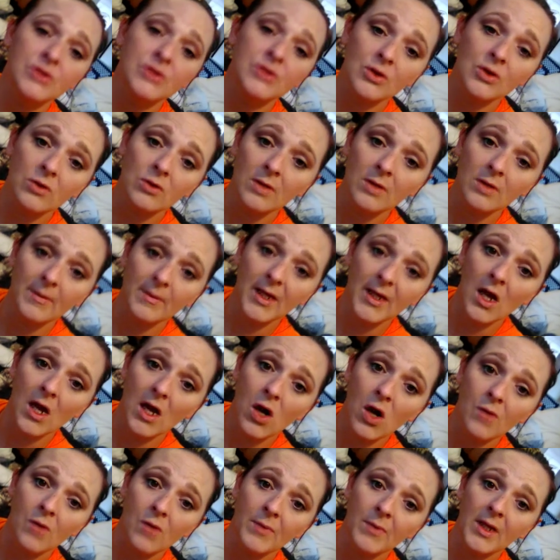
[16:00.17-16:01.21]
they're going to be
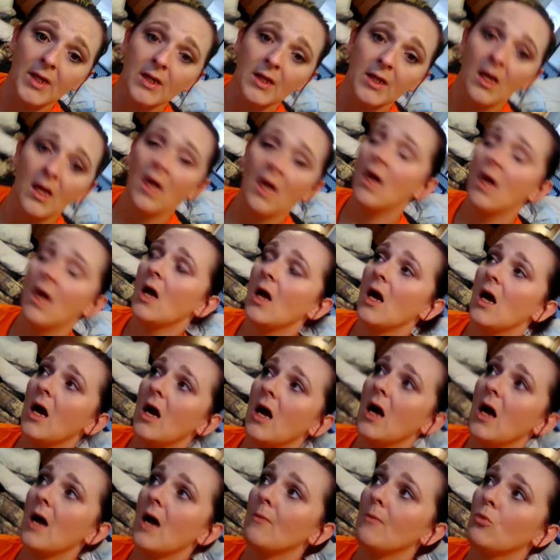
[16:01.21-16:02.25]
open,
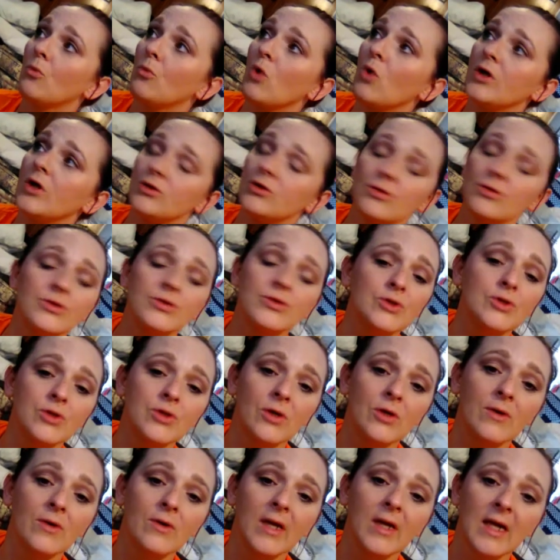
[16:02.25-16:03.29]
what you should
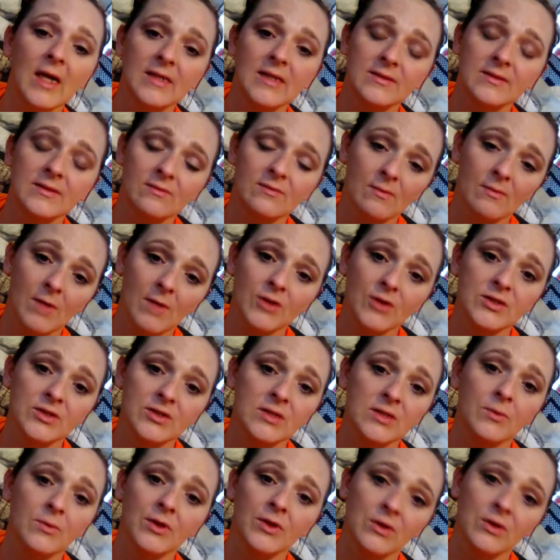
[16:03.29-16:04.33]
do in case of
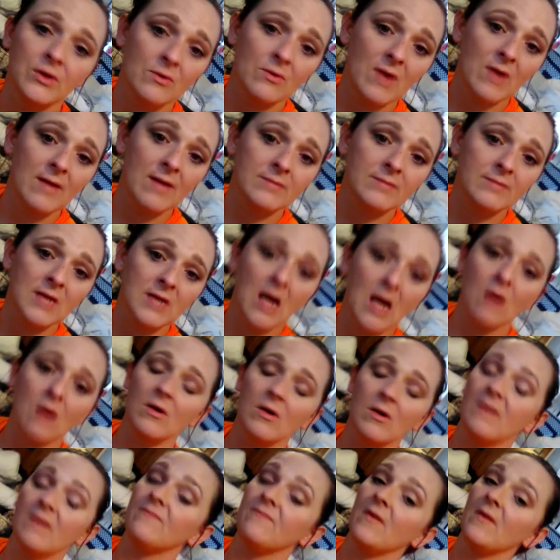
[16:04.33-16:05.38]
emergency with your reptile,
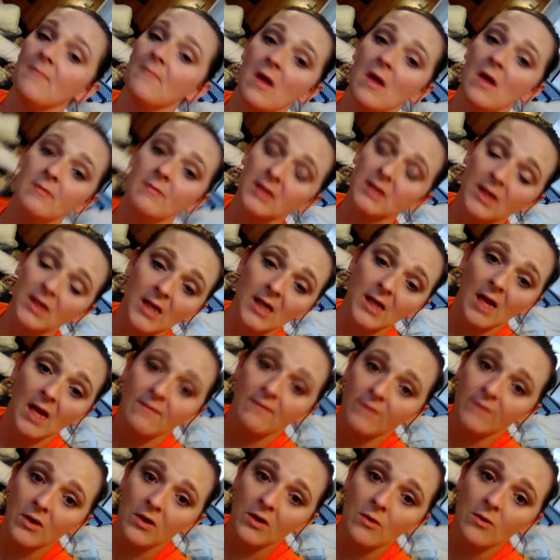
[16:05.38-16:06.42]
if they maybe could
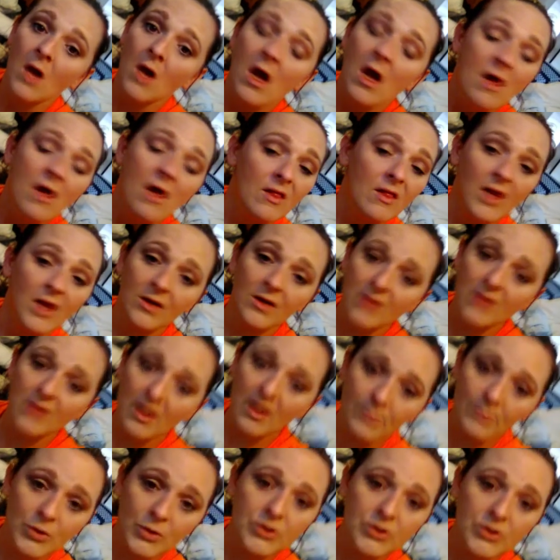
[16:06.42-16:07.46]
give you their
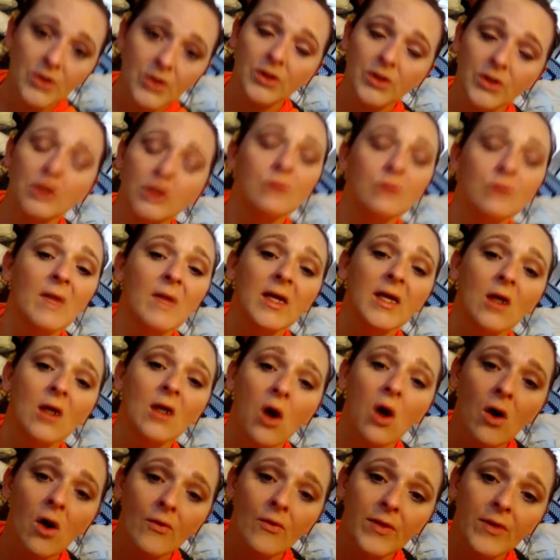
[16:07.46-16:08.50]
number so that you may
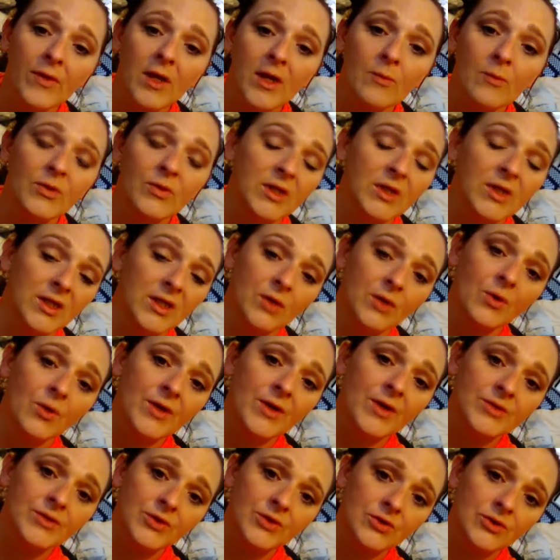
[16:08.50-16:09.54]
call them with any
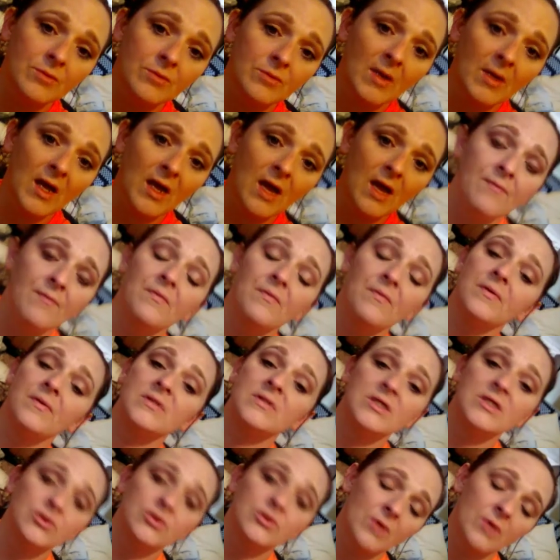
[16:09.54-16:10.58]
questions you may have if a
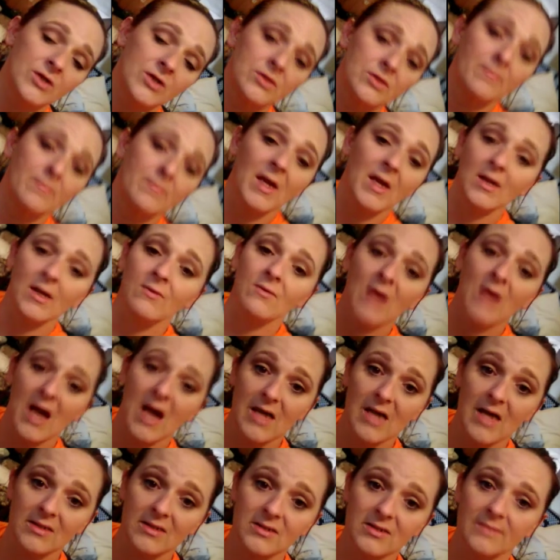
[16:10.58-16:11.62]
situation may
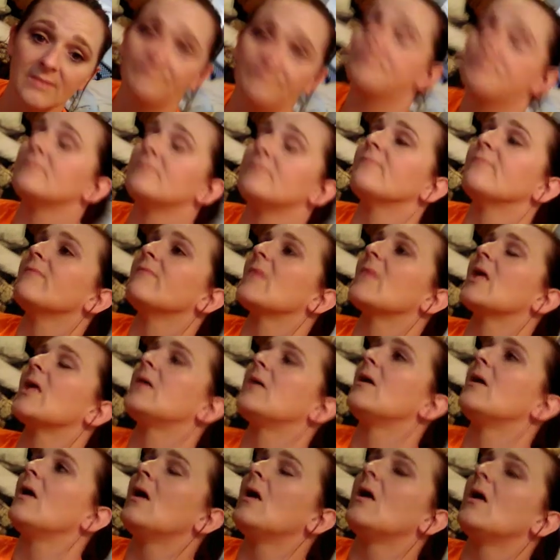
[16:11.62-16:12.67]
arise.
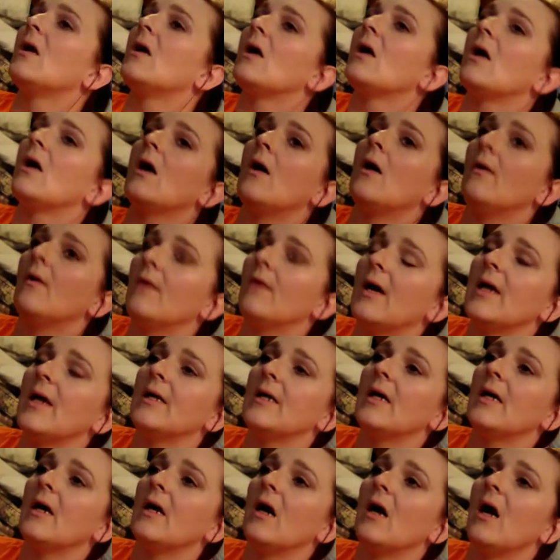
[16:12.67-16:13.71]

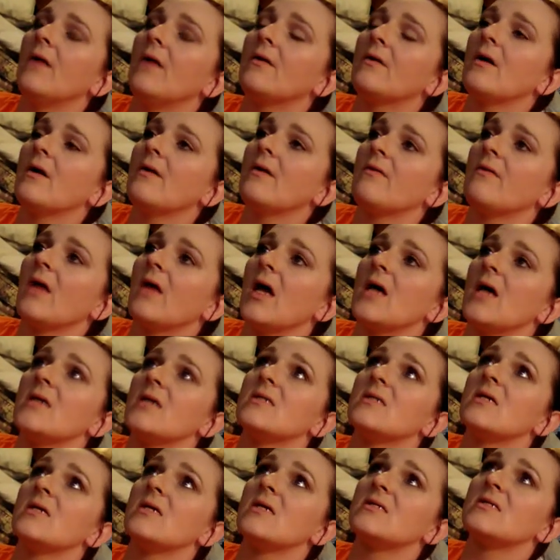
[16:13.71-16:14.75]
Alright, other
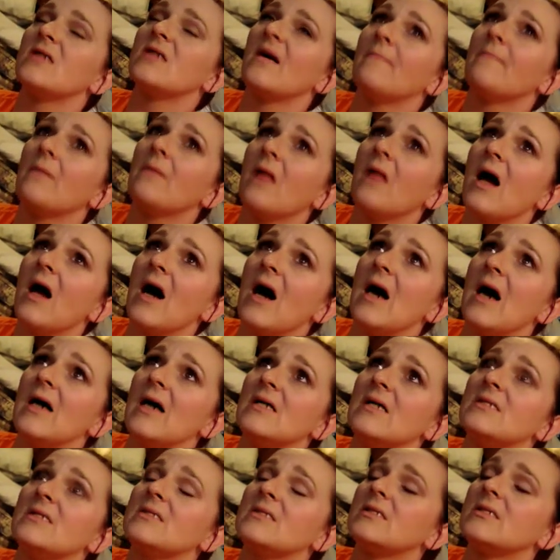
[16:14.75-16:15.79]
than
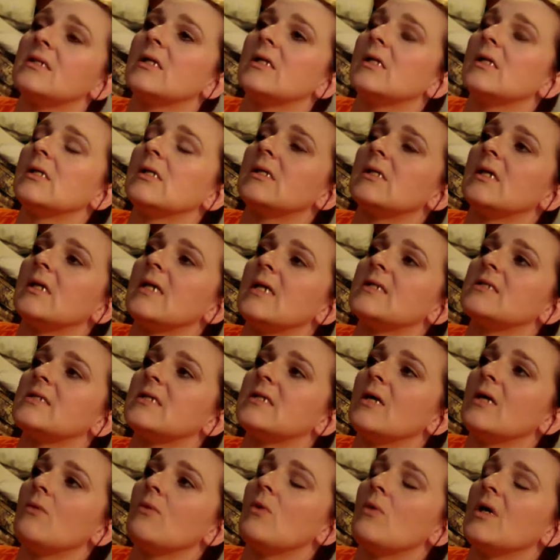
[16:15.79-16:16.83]
supplies, let's
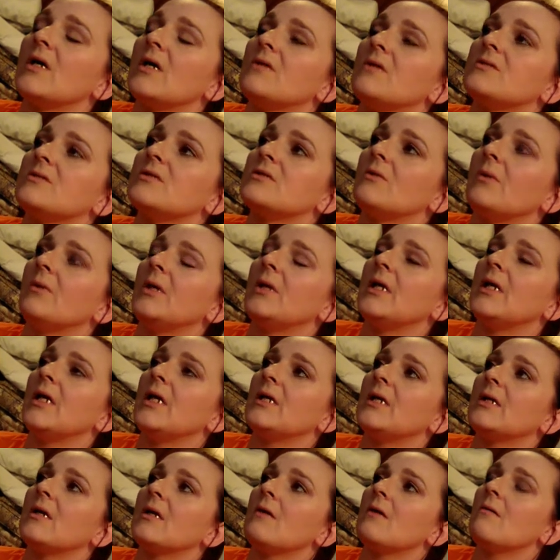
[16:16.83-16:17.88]
see, what else do we need
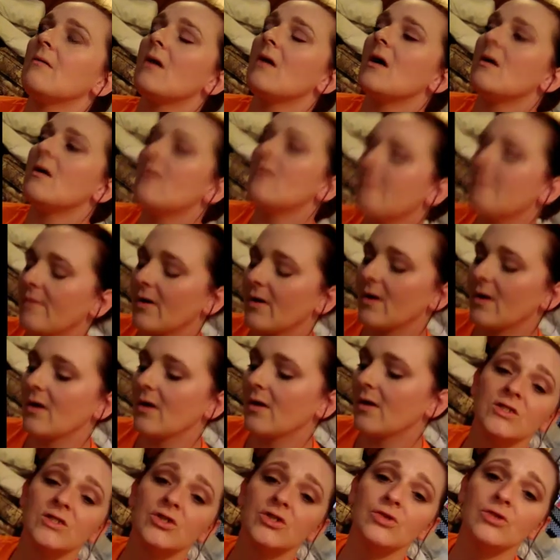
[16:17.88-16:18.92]
to go over?
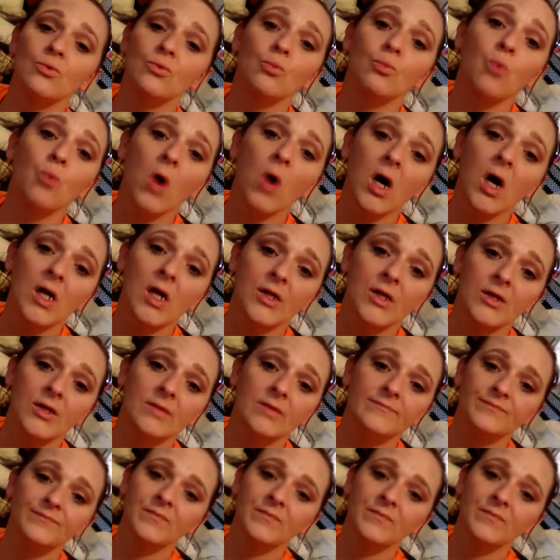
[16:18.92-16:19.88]
Water.